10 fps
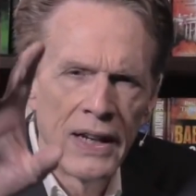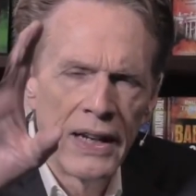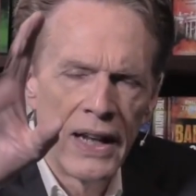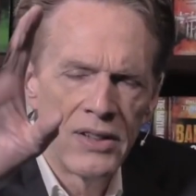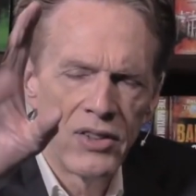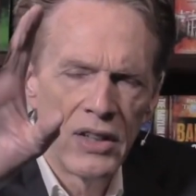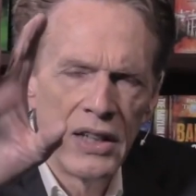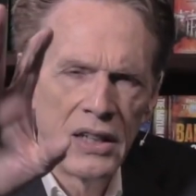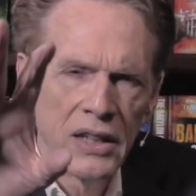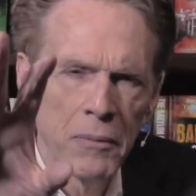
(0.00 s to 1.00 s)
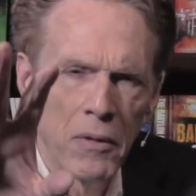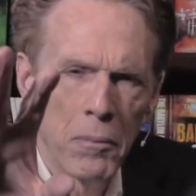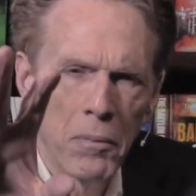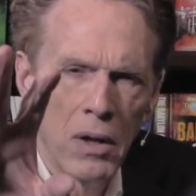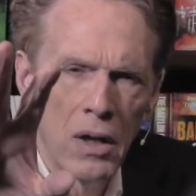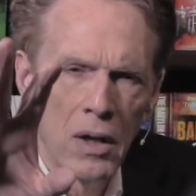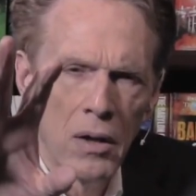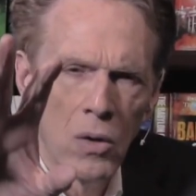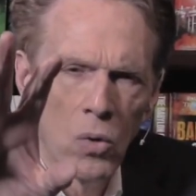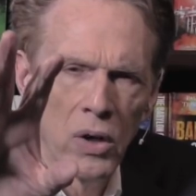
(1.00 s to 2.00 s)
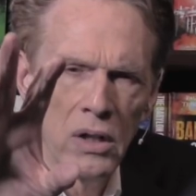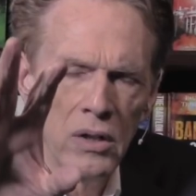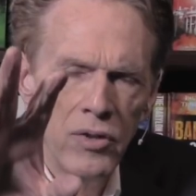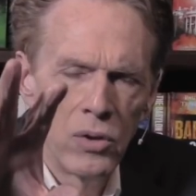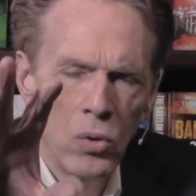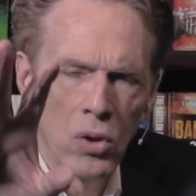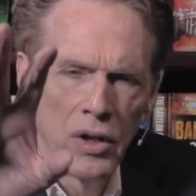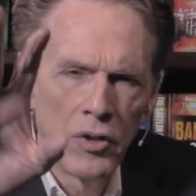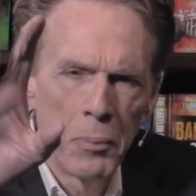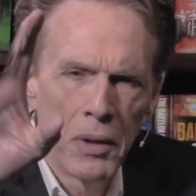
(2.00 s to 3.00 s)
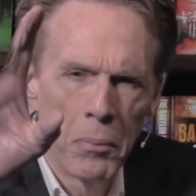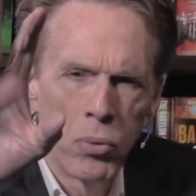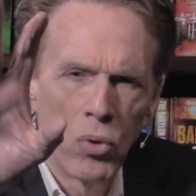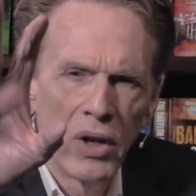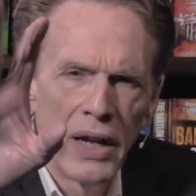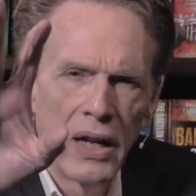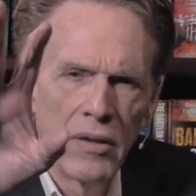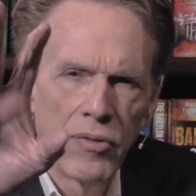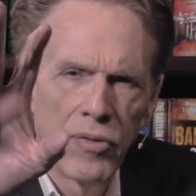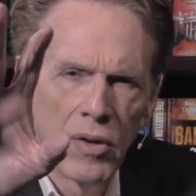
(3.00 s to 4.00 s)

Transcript: And as the healing oil of the Lord is being poured out